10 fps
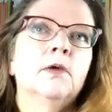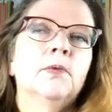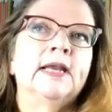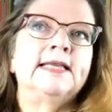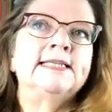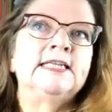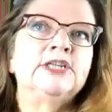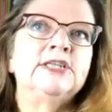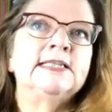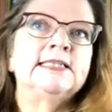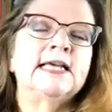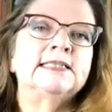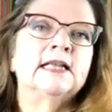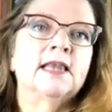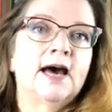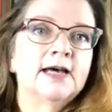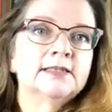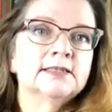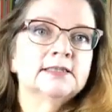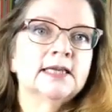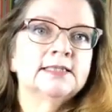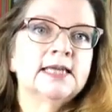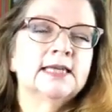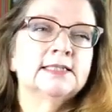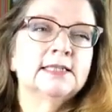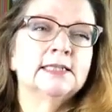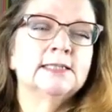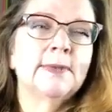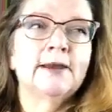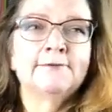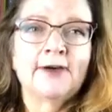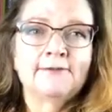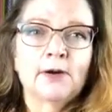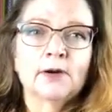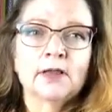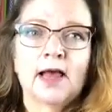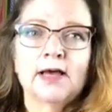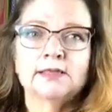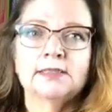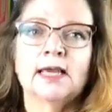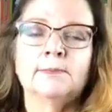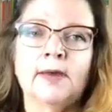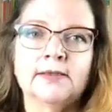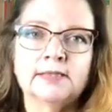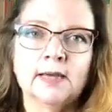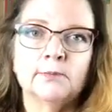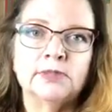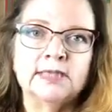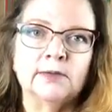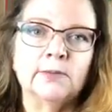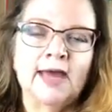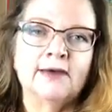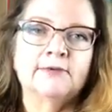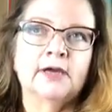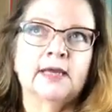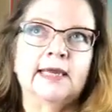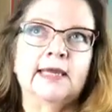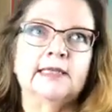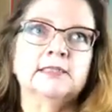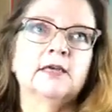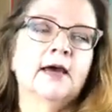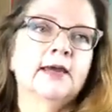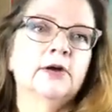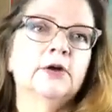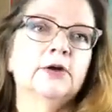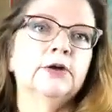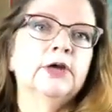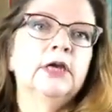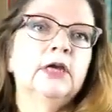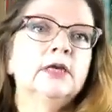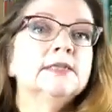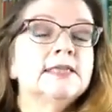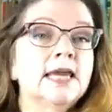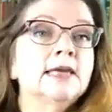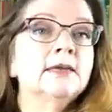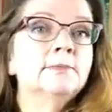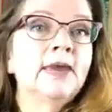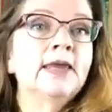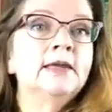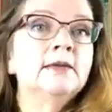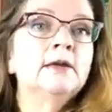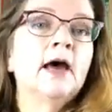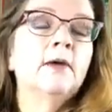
When I teach this as a class, it's about a 5-hour class, and by the time we're done, we have an entire tank made